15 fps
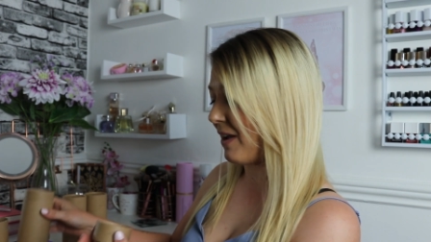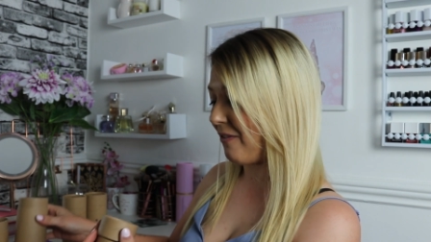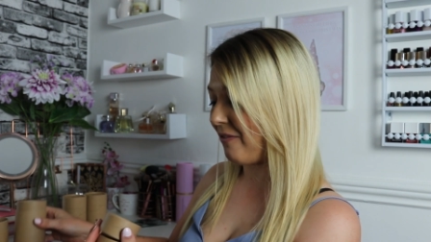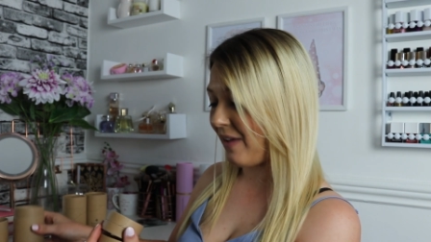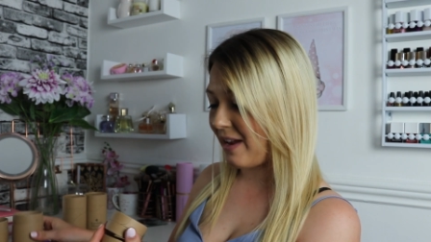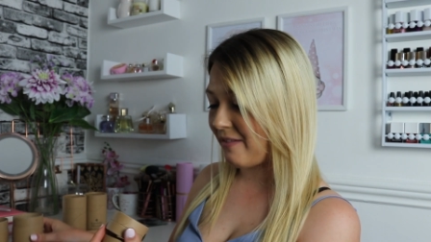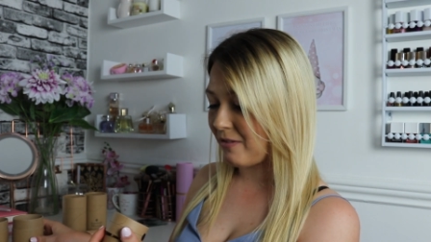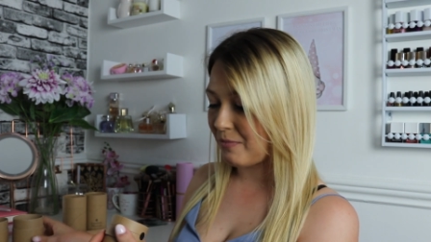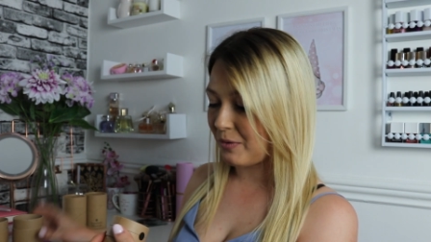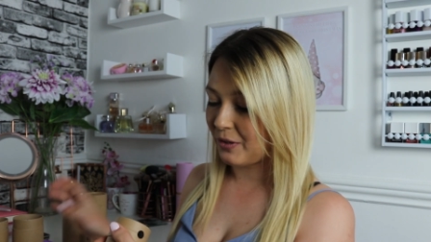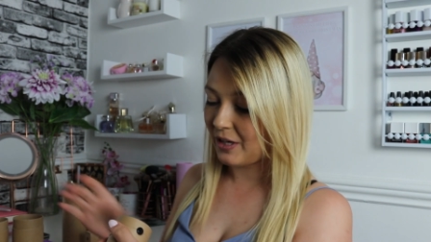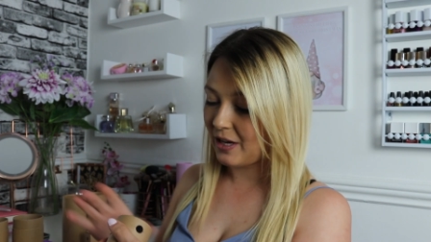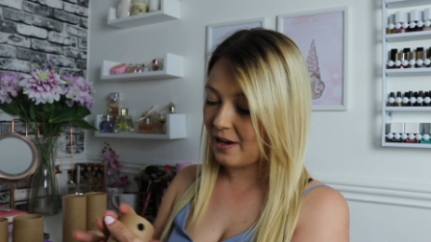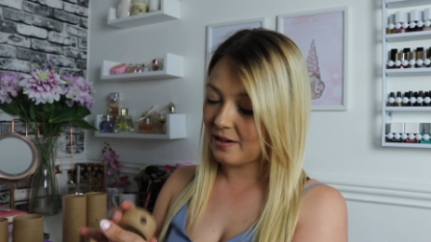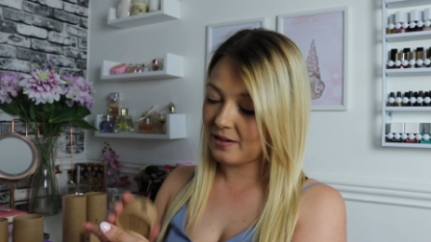my favourite
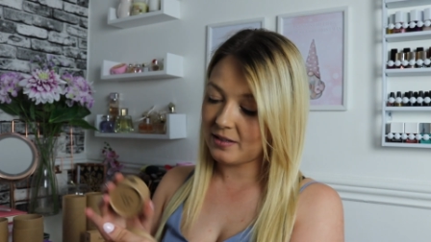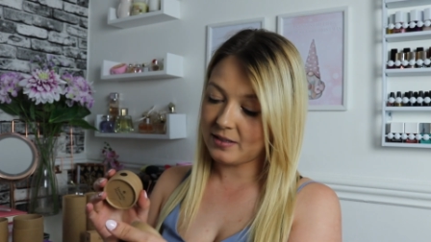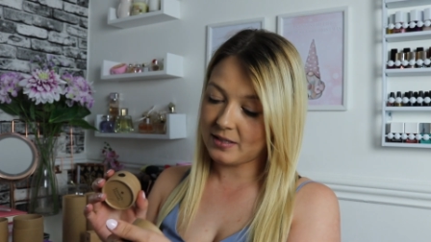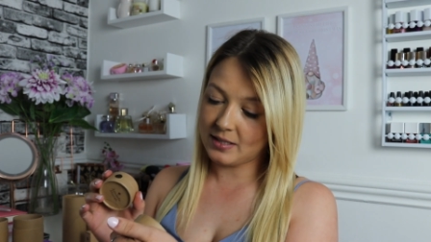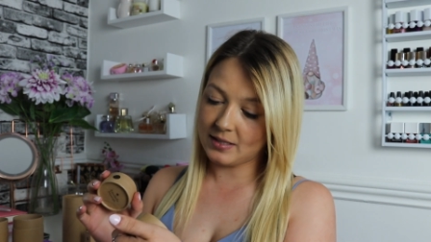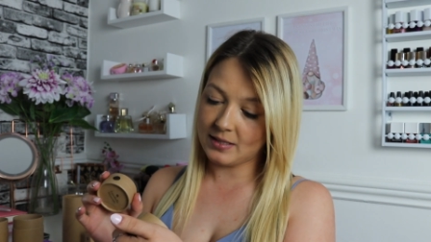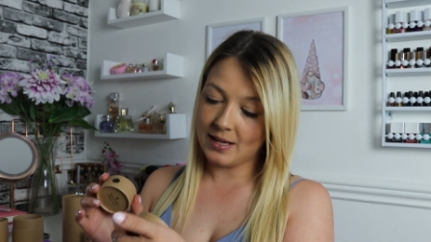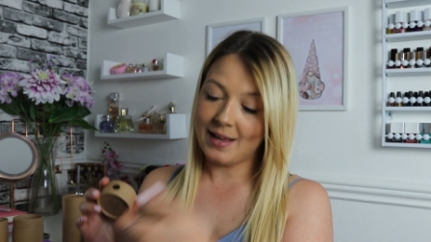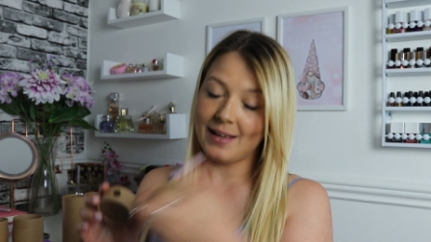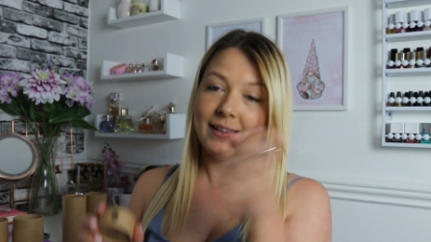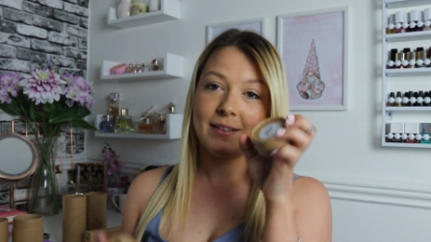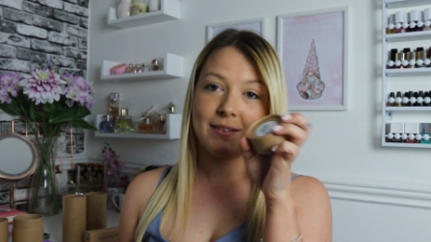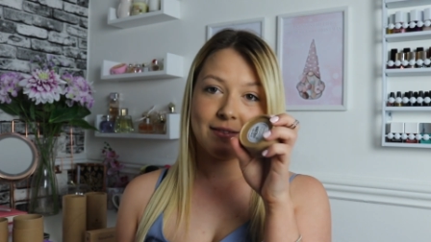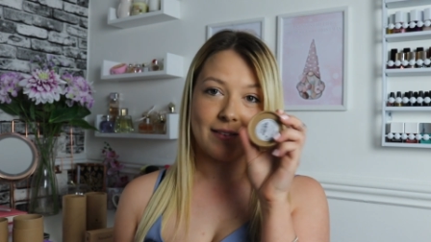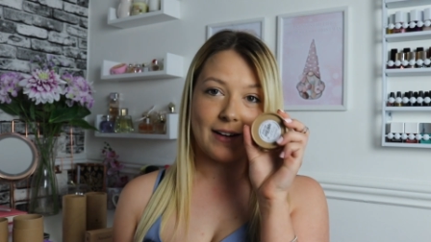products.
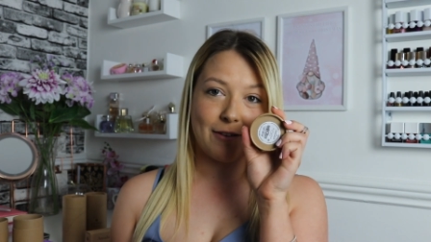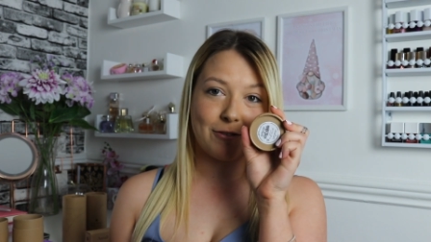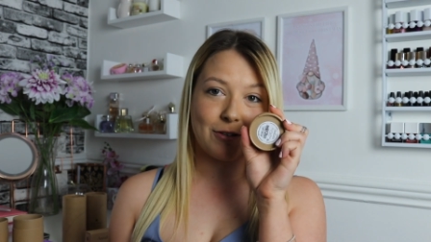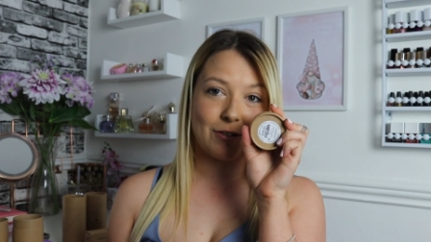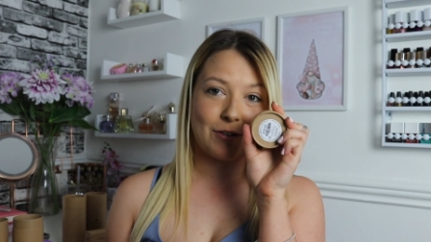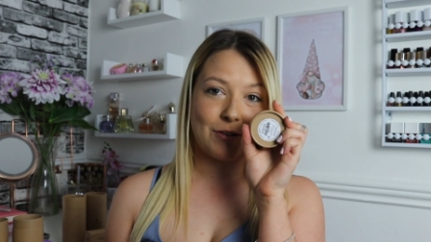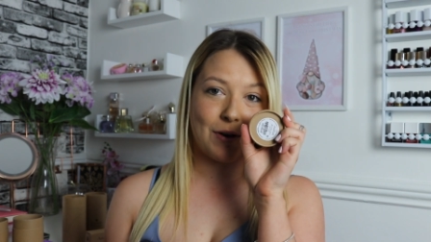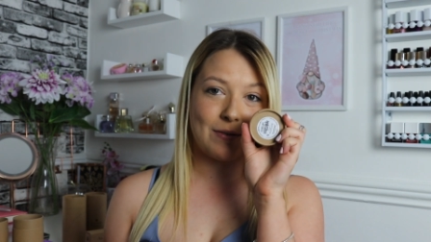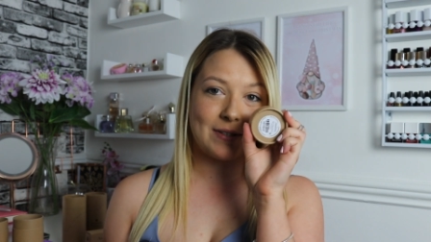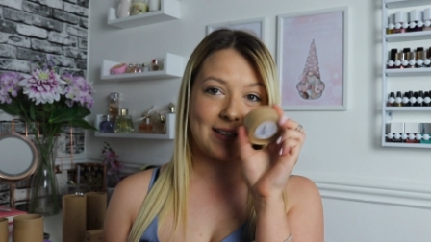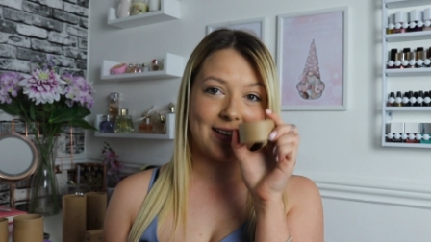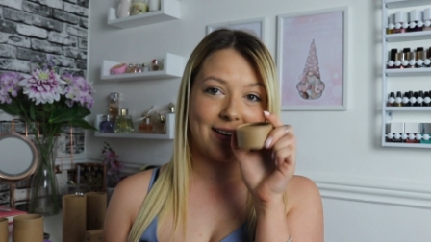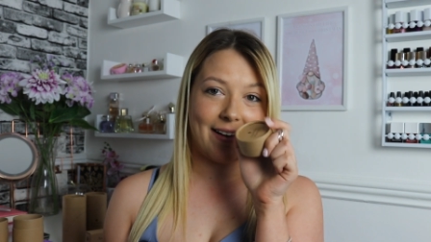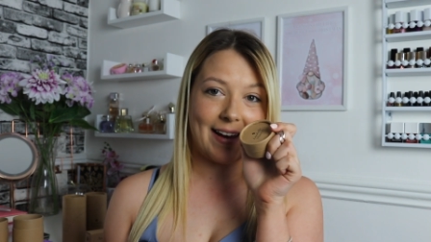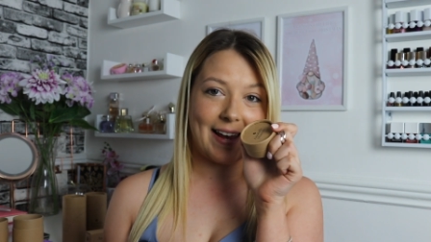I've got
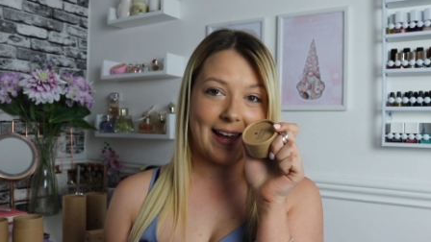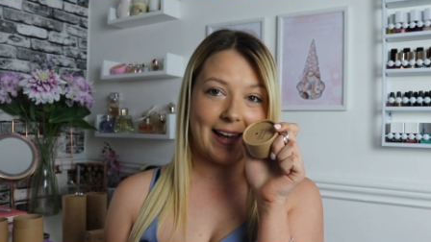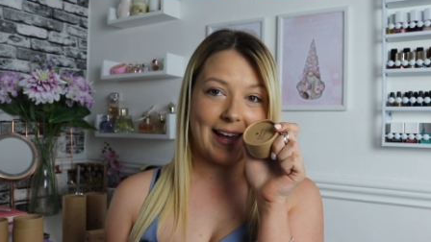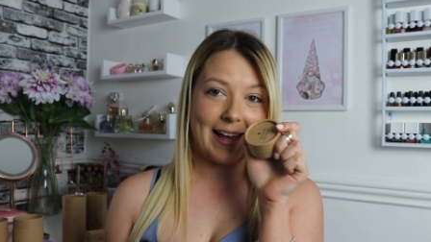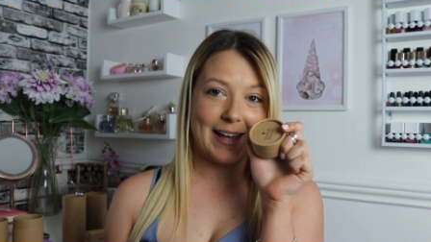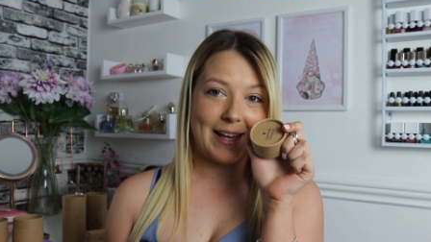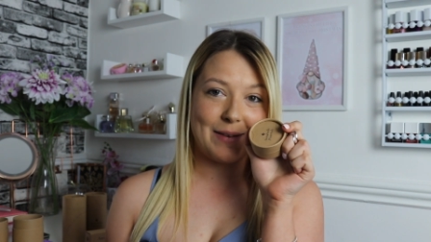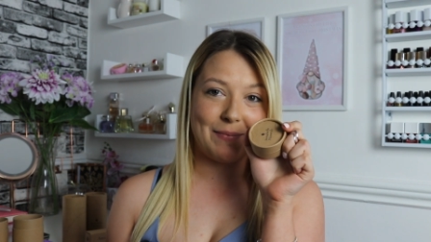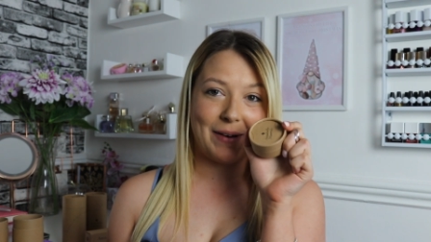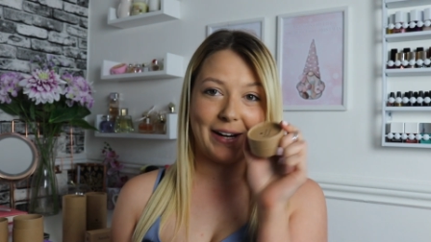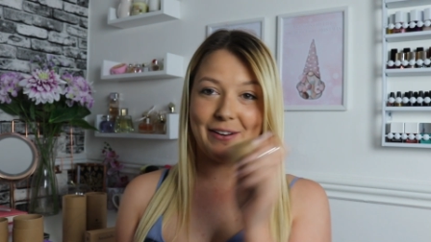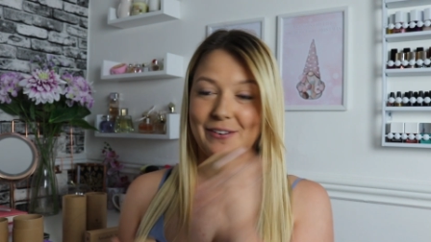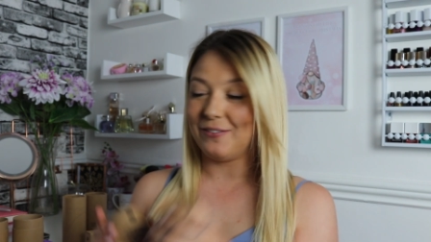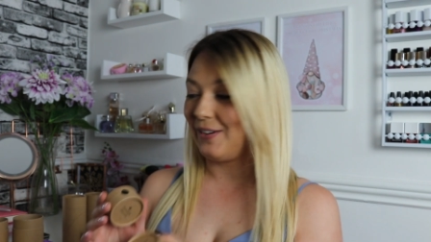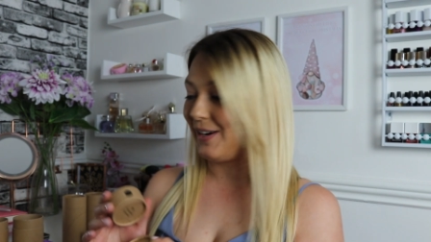Golden Light here in my little